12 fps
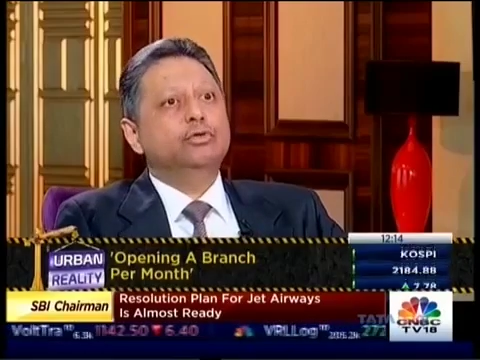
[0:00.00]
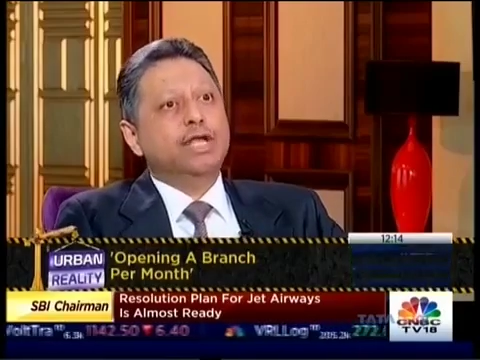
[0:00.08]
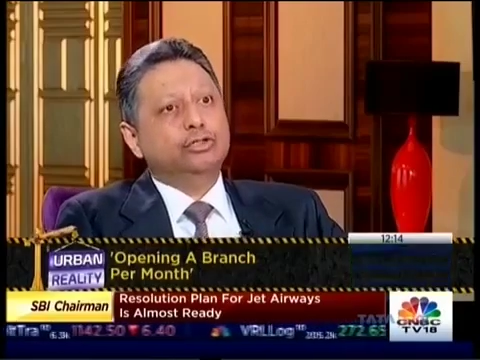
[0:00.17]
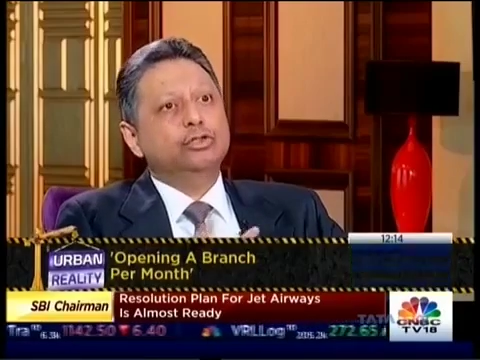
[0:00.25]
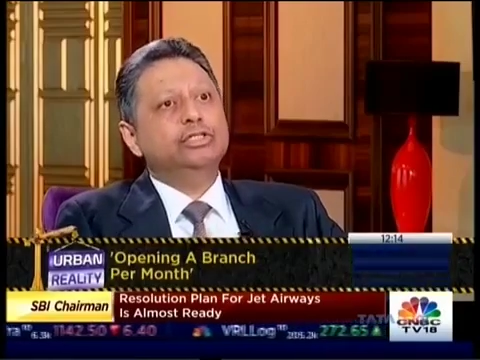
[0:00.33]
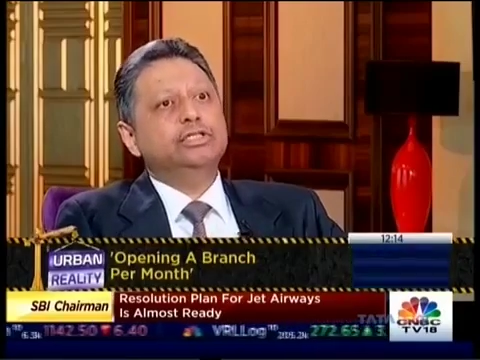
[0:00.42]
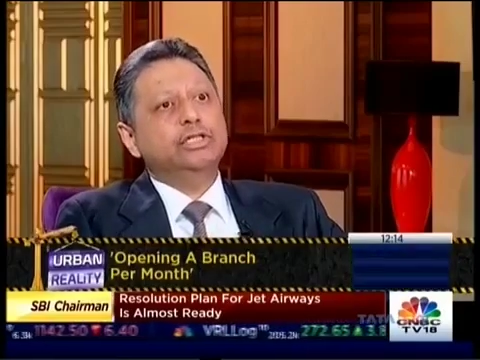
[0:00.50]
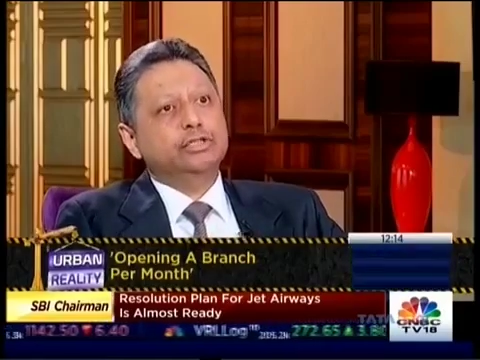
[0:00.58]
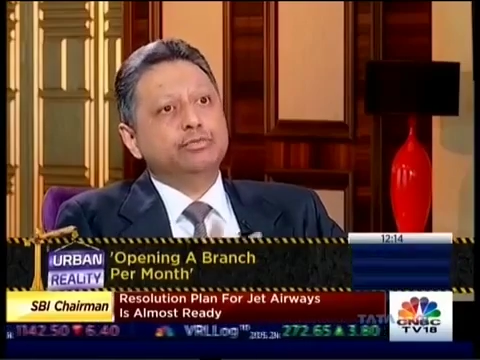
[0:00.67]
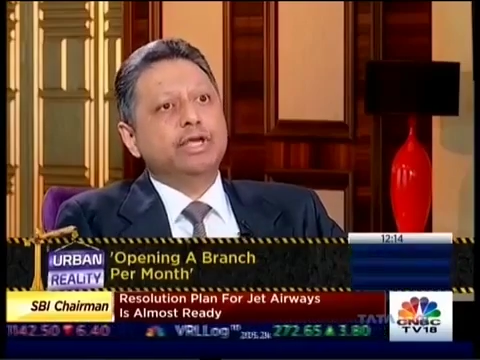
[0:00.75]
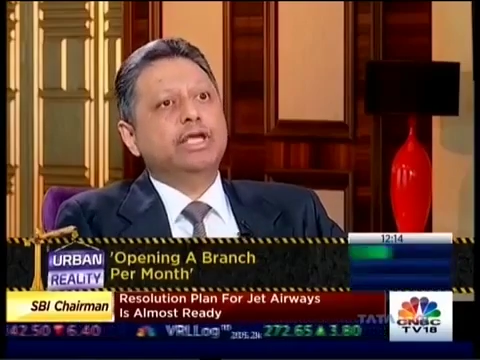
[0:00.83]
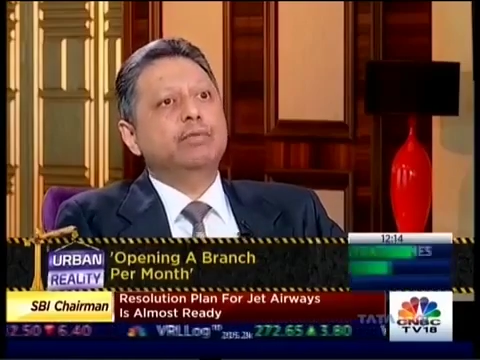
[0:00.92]
you'll actually see
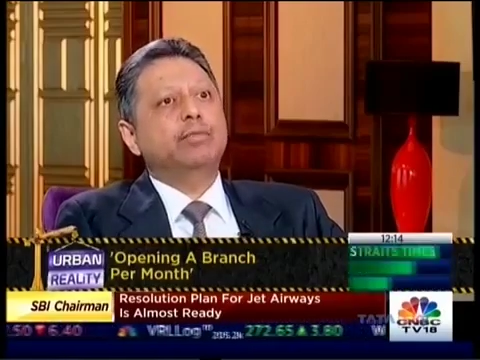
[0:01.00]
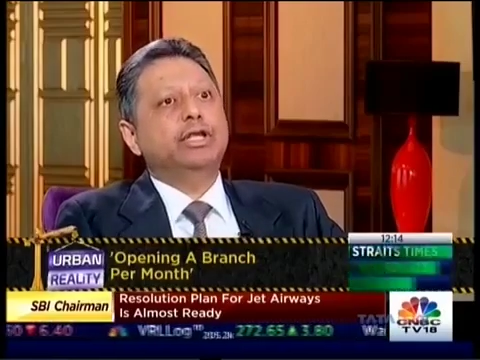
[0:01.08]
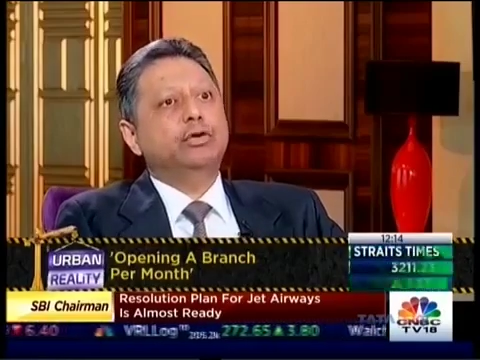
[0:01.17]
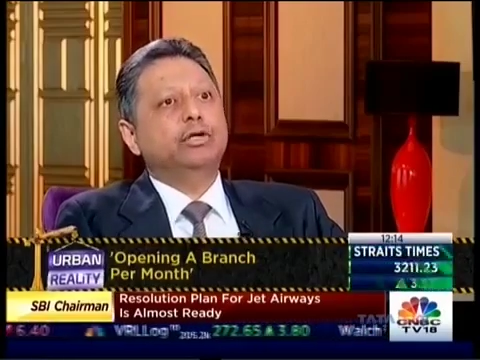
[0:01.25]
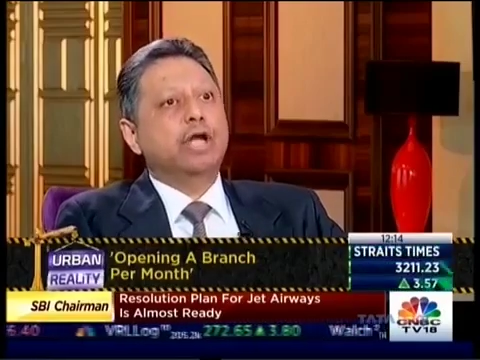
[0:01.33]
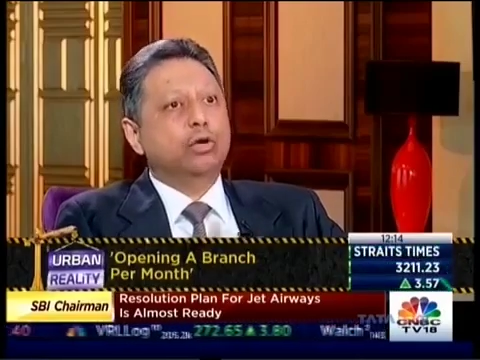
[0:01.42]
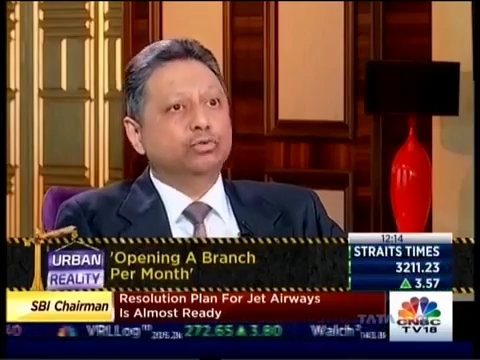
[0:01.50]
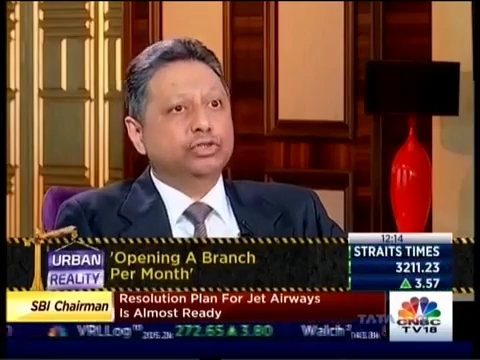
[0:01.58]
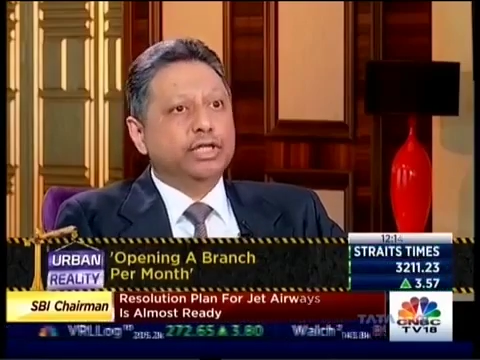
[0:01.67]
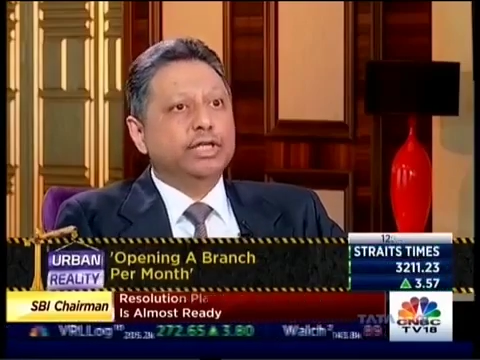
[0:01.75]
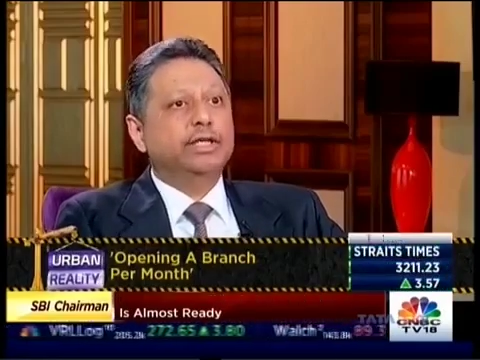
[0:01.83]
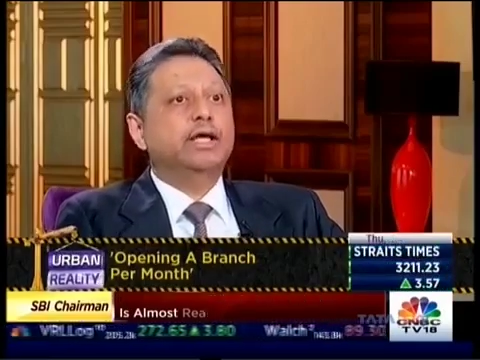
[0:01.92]
us making money on
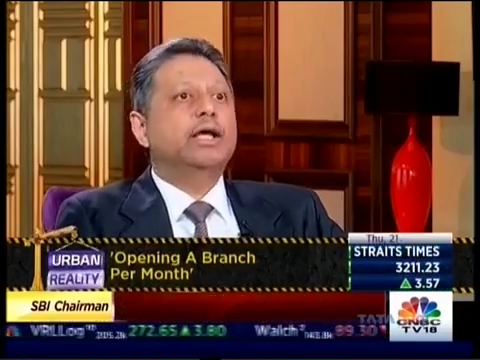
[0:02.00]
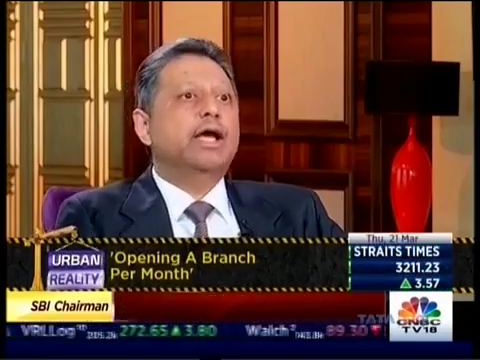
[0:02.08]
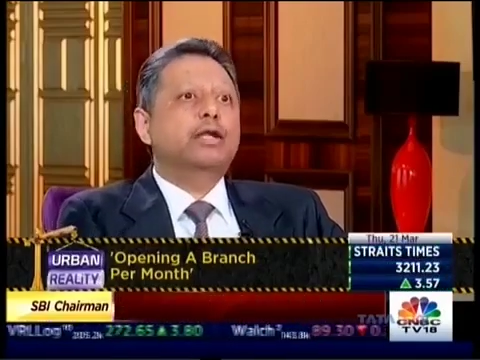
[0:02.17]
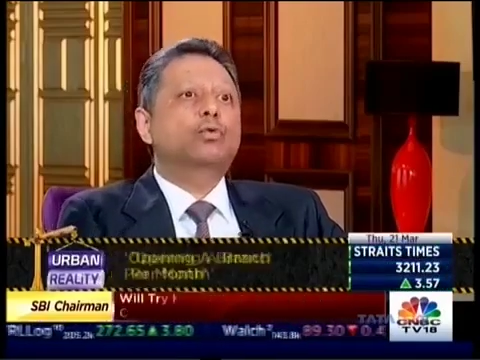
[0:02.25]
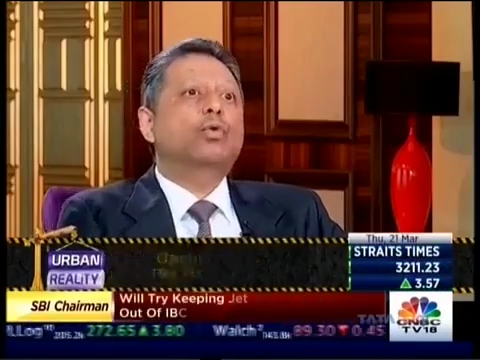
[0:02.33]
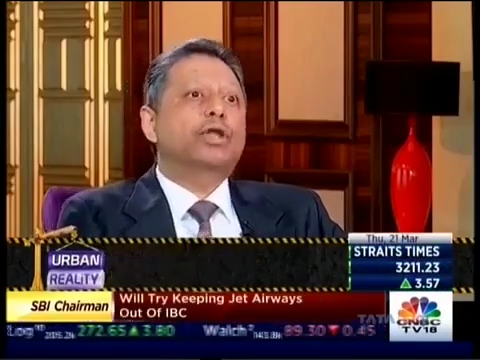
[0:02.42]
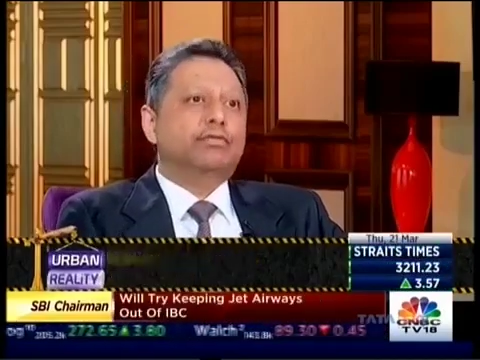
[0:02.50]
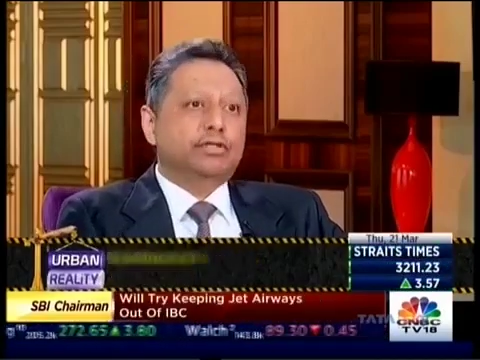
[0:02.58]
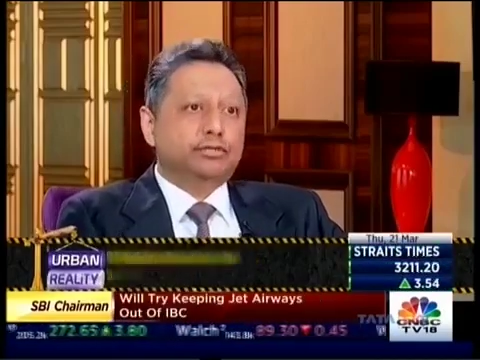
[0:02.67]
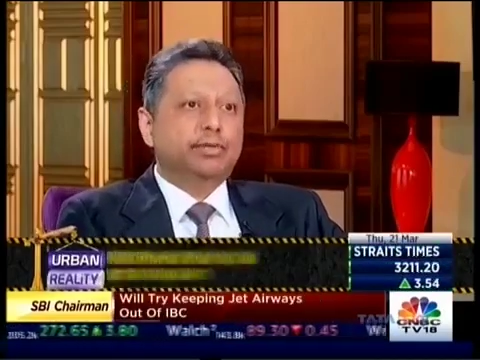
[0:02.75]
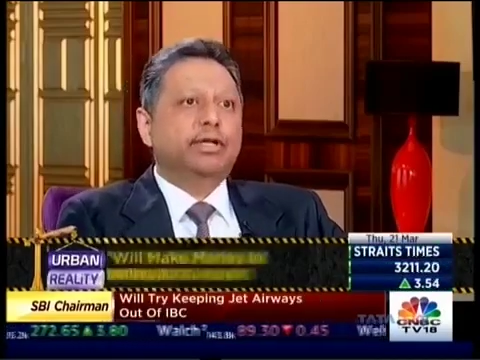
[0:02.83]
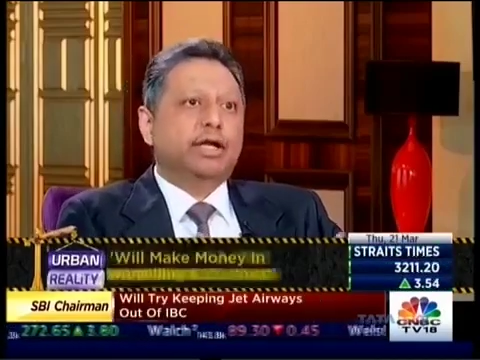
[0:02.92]
downselling and
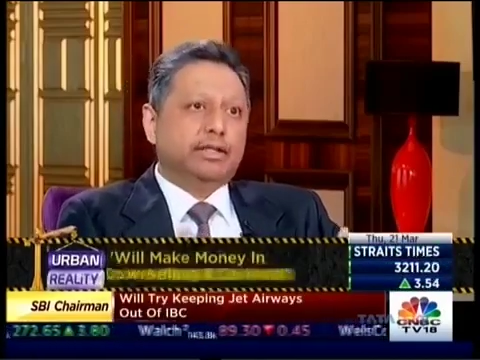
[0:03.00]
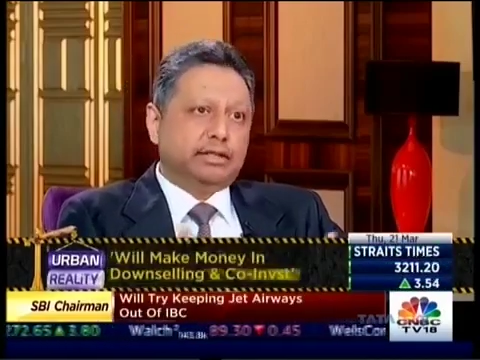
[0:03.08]
co-investment.